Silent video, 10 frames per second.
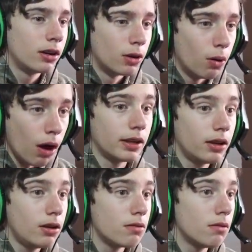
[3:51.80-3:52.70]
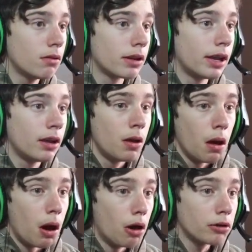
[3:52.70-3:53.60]
What? Oh, okay.
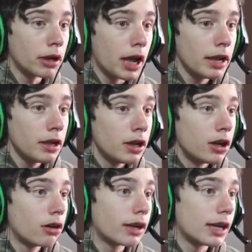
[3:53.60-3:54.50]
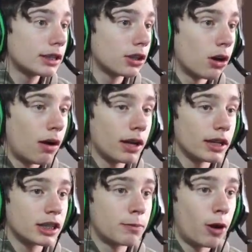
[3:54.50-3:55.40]
Okay. So I
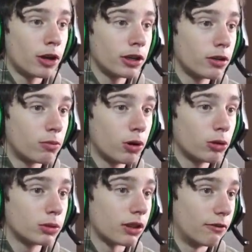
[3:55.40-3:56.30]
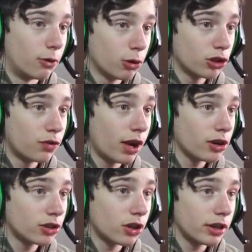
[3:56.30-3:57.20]
just spawned in a world with a forest fire
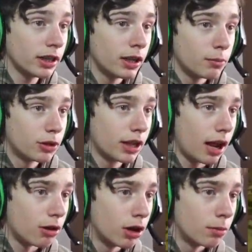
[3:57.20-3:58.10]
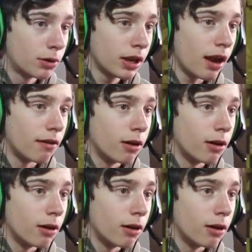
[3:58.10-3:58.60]
starting. Put it out. Put it out.